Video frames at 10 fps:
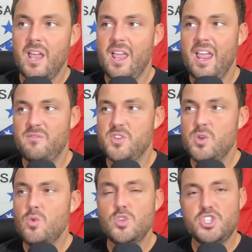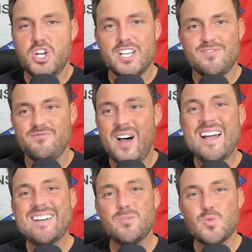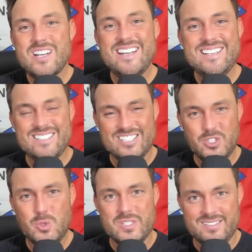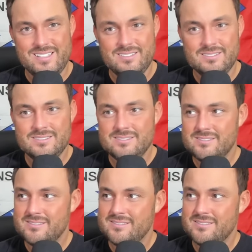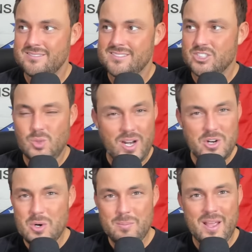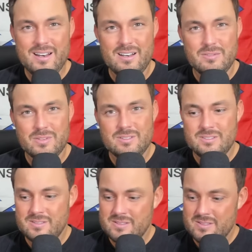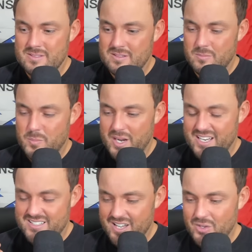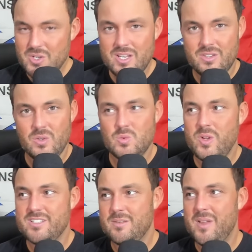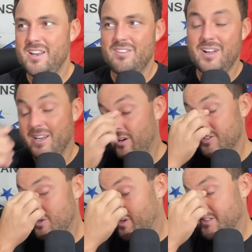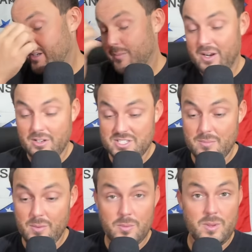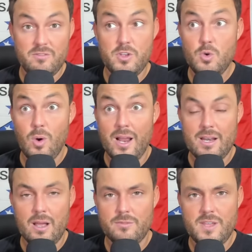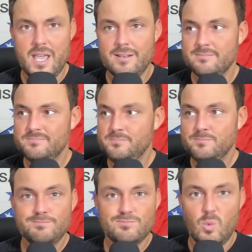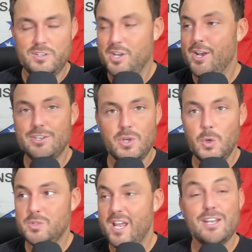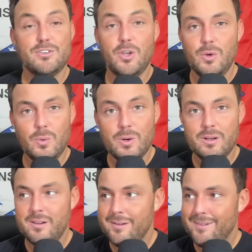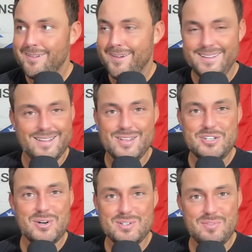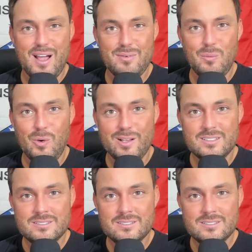if you just find ways to do it, it's great you're competitive. But until you get those wins, and also think about how Sam Pittman would be viewed right now if he had went 10-2, and then this year he's 5-1.